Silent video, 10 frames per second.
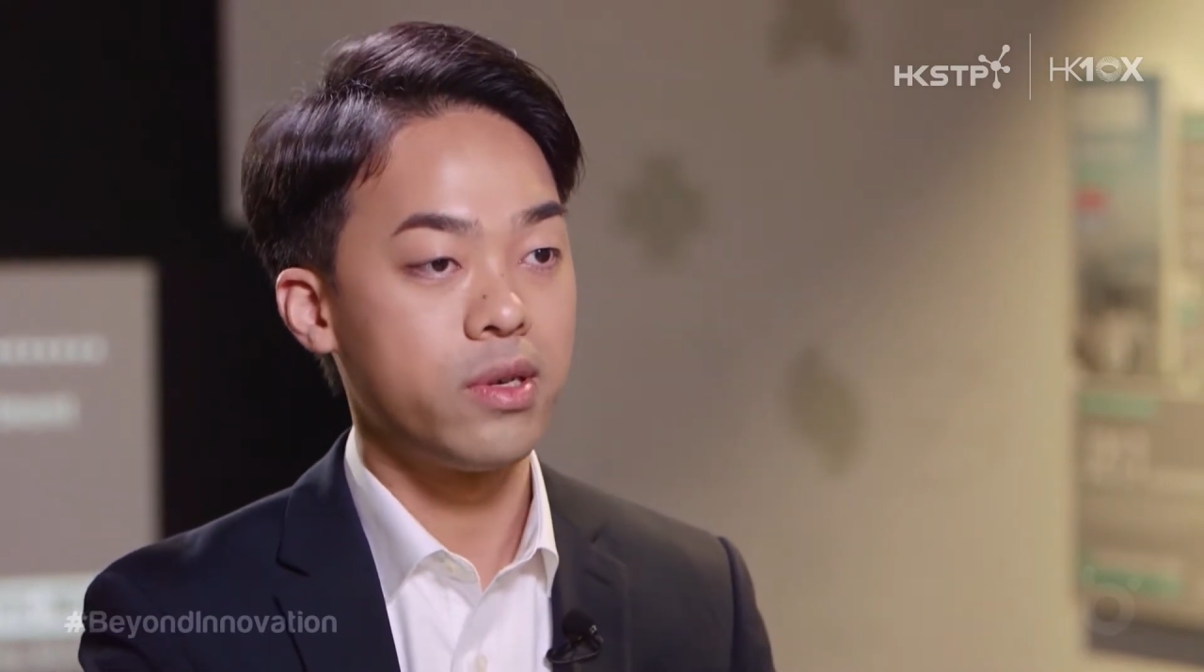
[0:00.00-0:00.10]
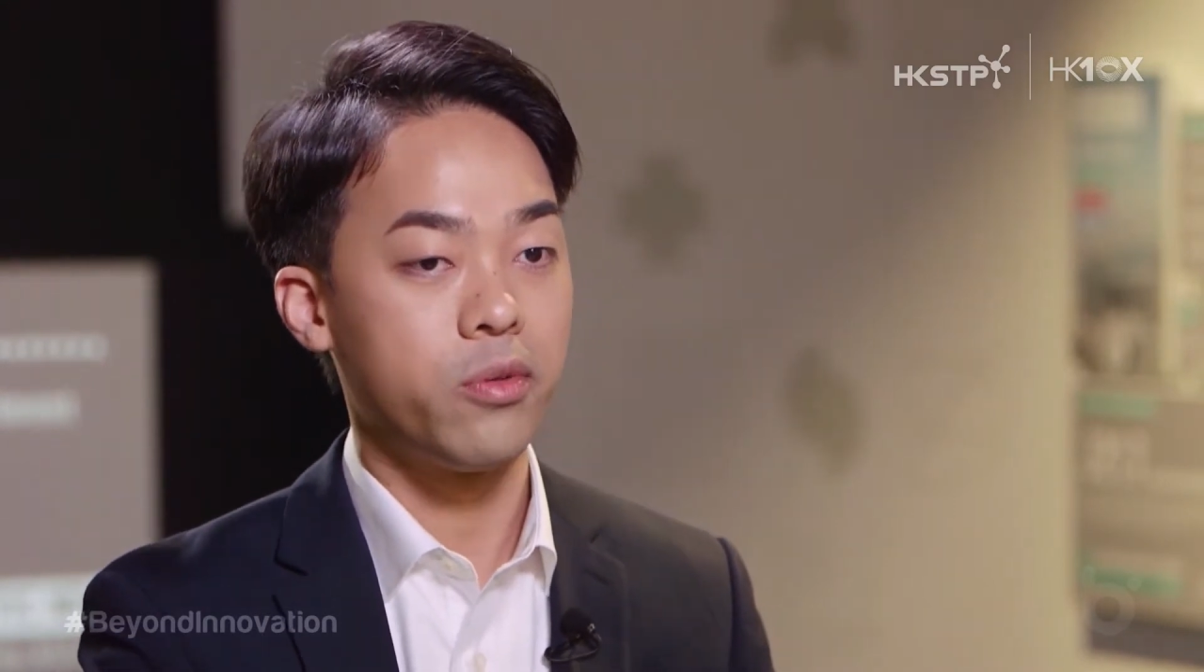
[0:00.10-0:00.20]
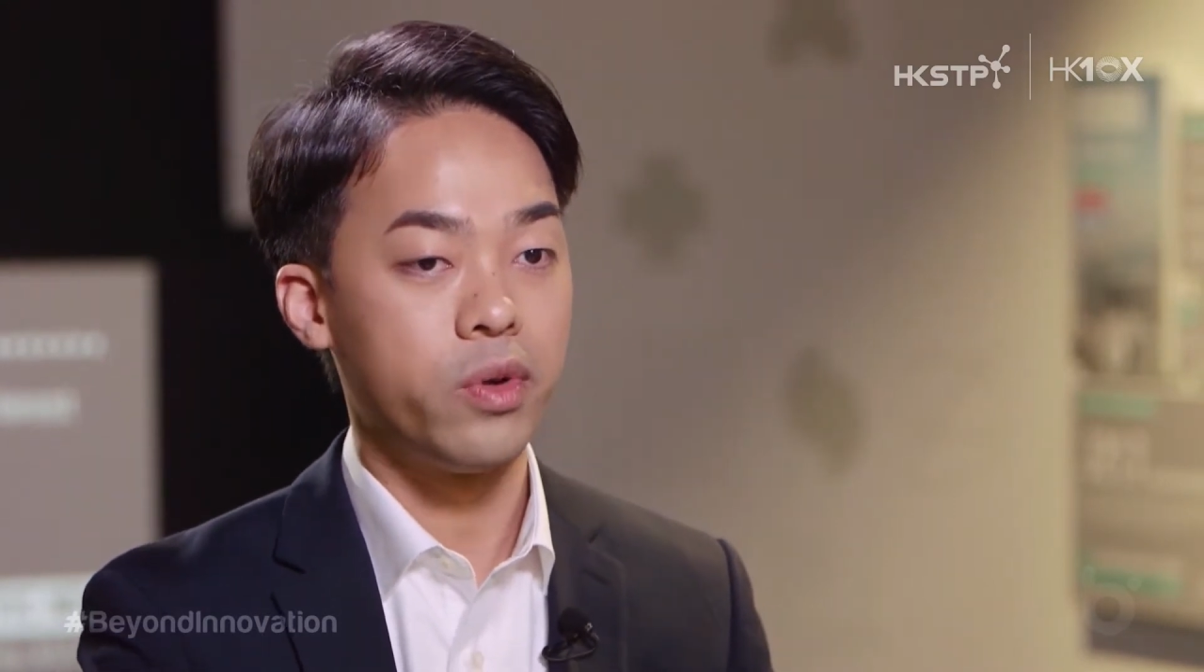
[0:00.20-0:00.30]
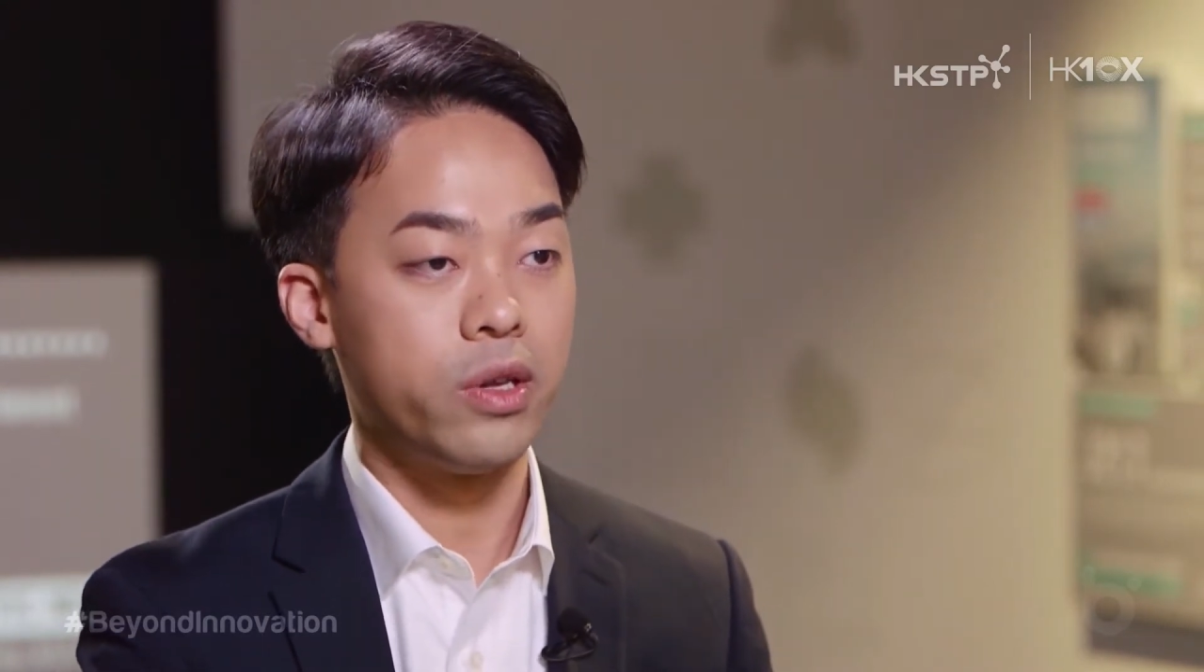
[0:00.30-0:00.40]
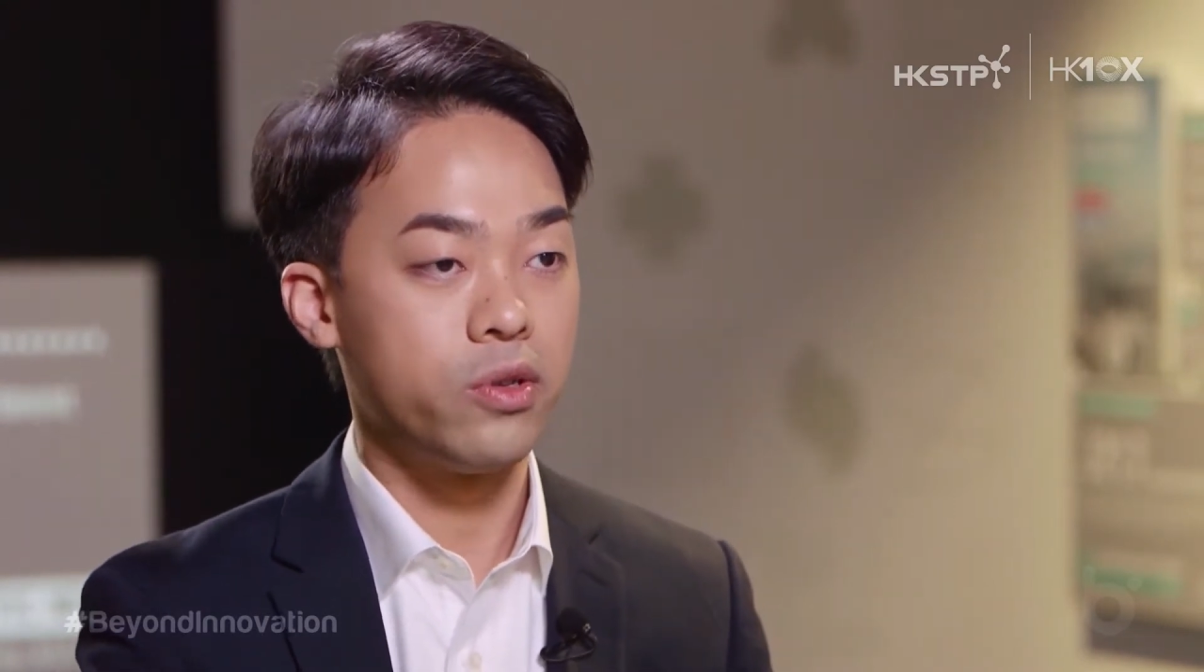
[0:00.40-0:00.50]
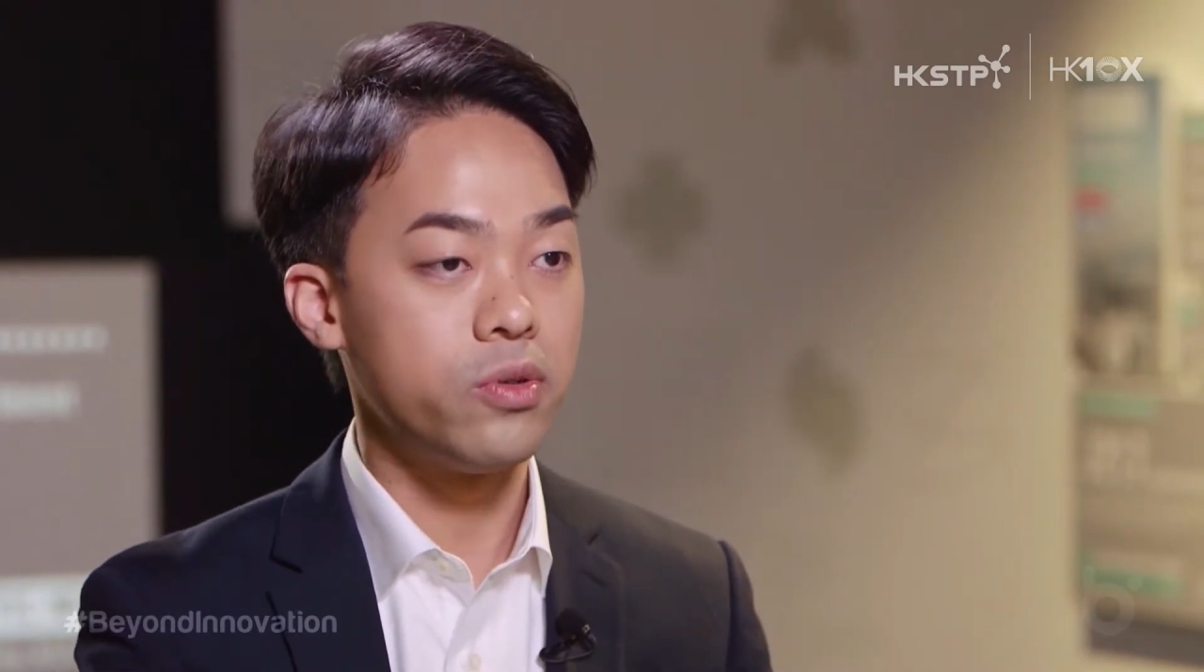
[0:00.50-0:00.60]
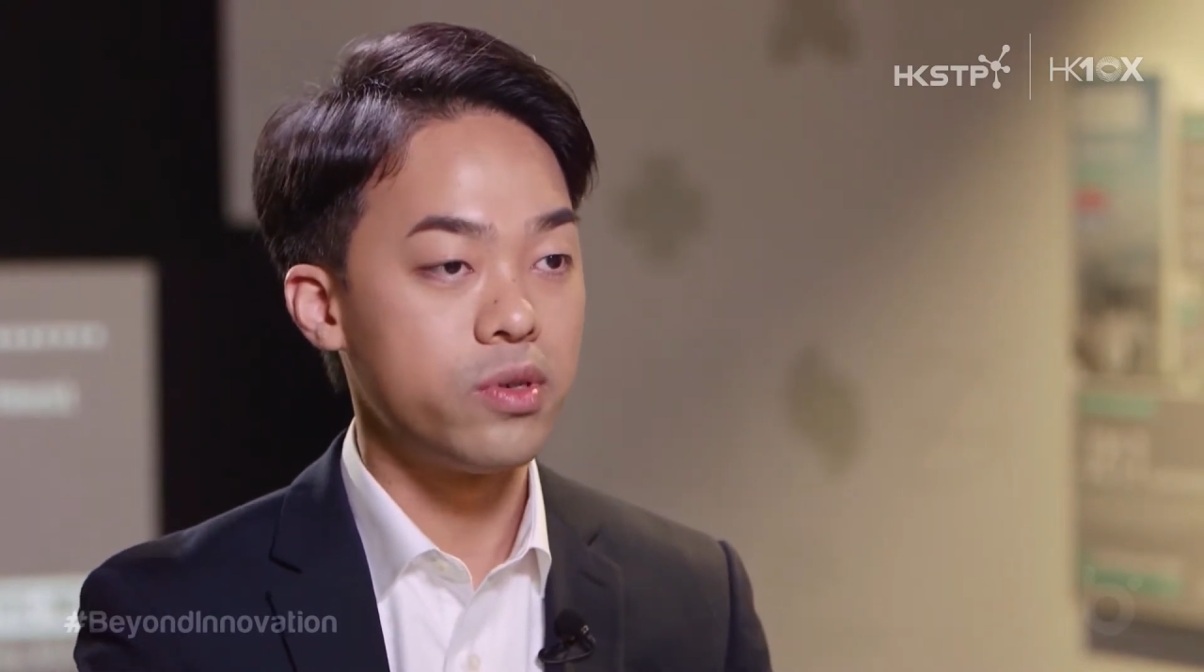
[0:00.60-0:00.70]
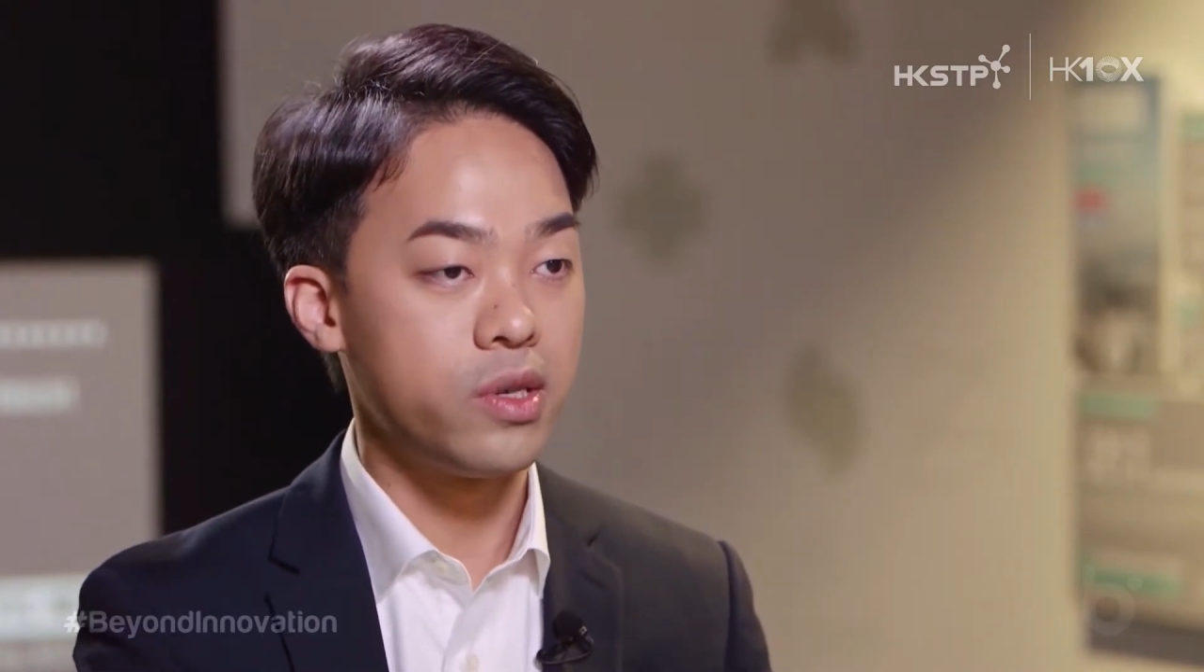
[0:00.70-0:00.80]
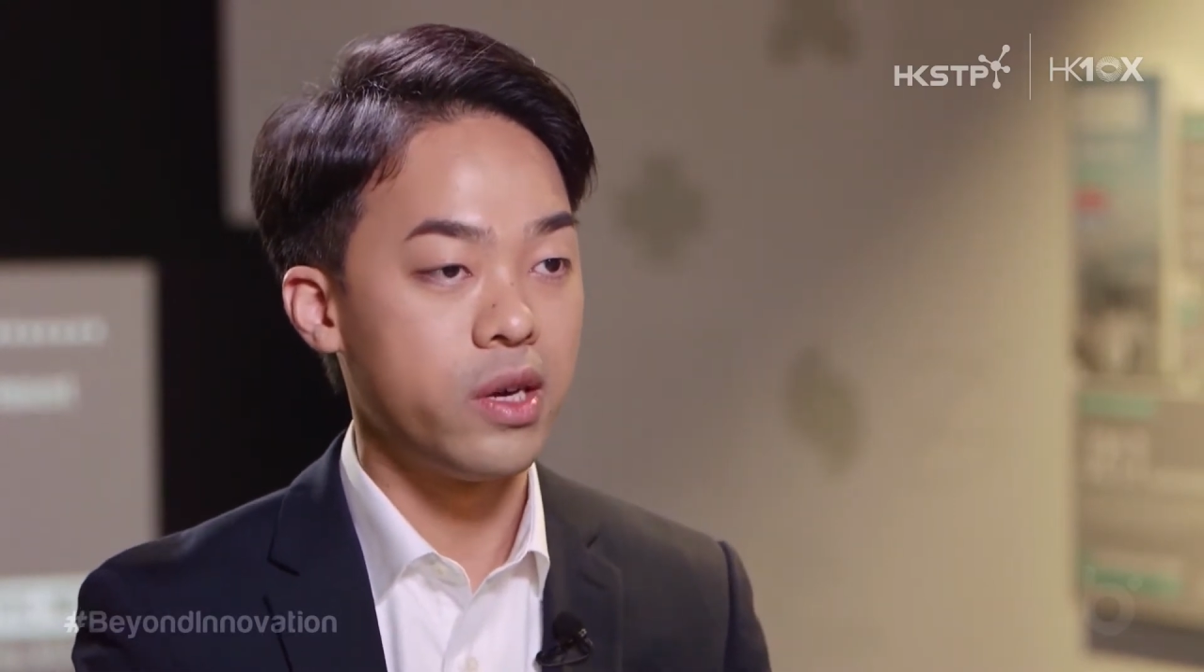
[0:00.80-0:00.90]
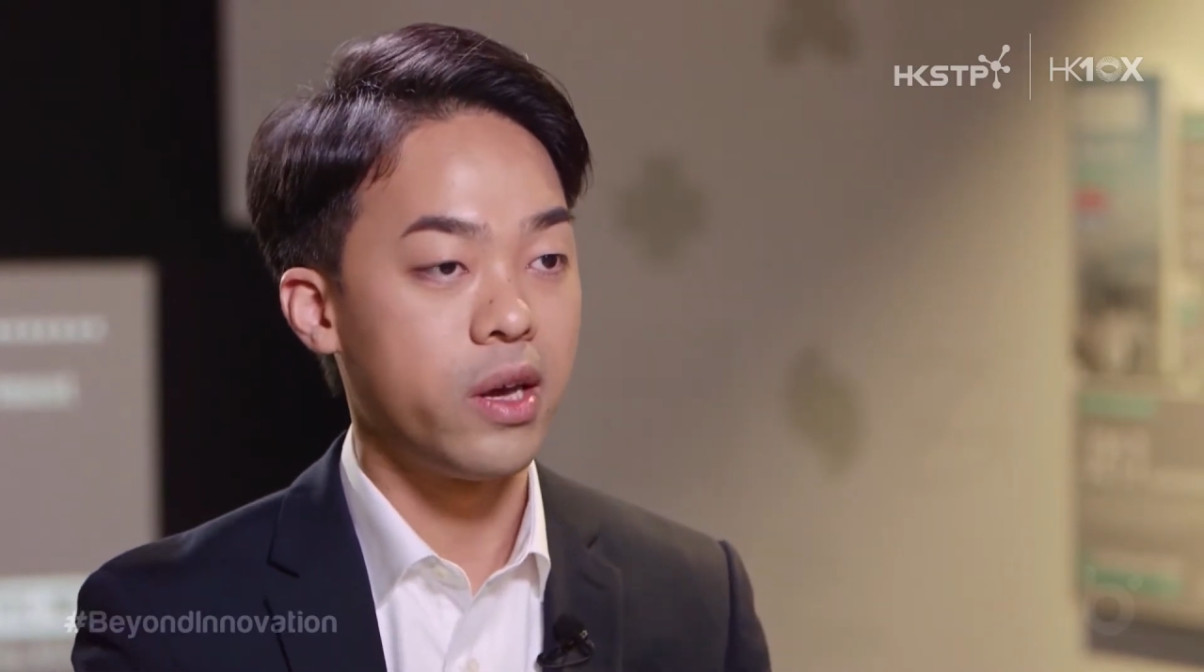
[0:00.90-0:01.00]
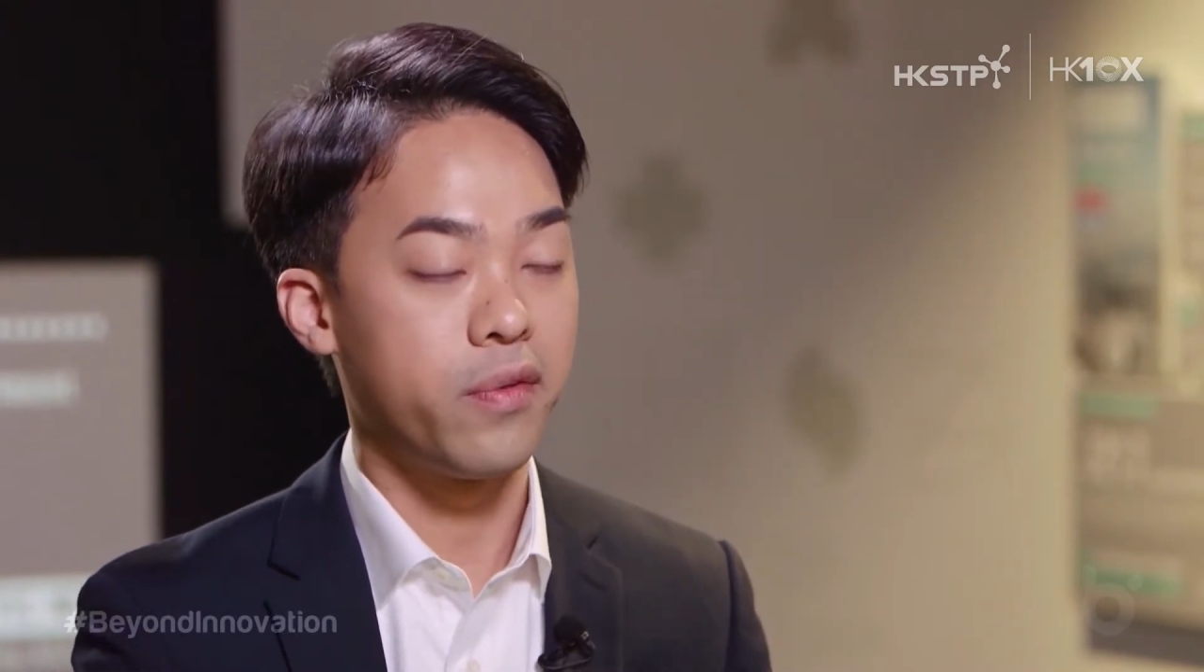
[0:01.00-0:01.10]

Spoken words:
and we do see